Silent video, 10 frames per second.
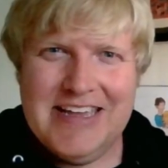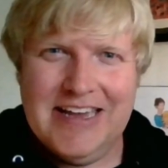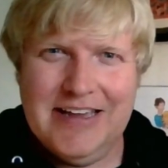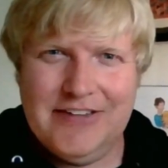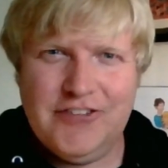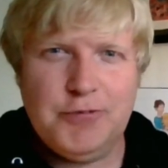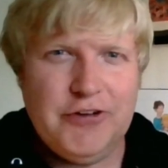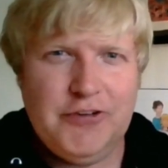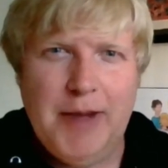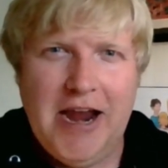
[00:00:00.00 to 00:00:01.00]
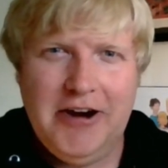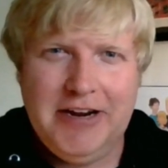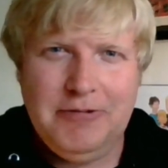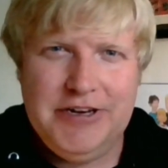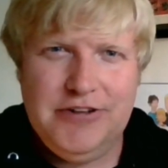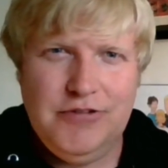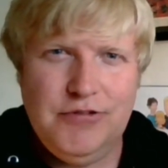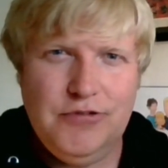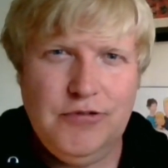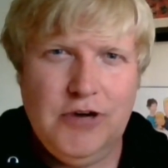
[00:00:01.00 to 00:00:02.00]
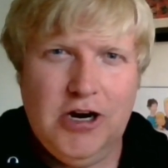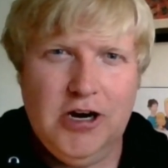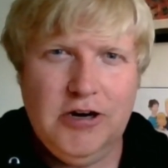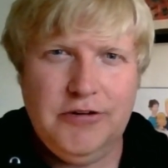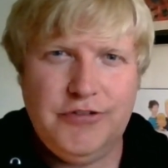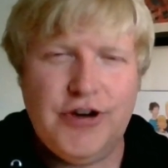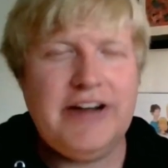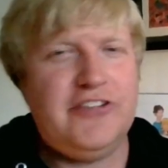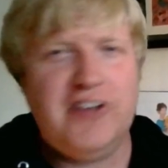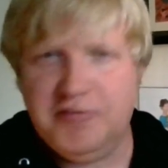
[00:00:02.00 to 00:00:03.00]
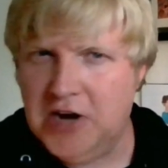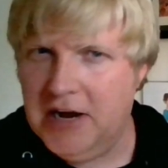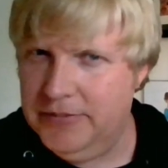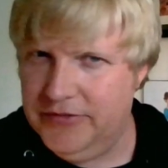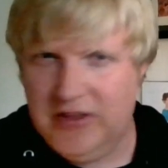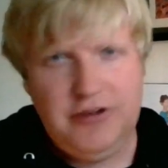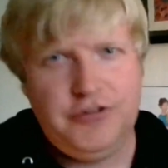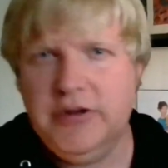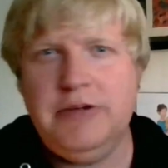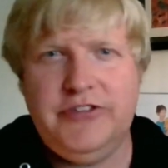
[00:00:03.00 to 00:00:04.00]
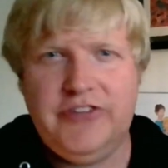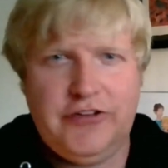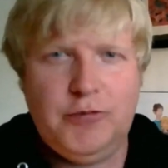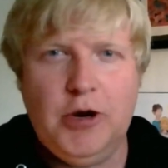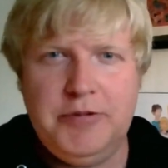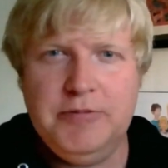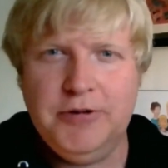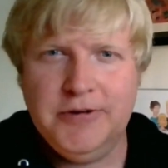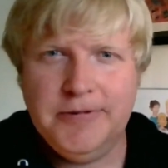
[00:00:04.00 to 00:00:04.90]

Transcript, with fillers: uh, it's super inspiring when you are trying to solve problems that you're doing it with such smart people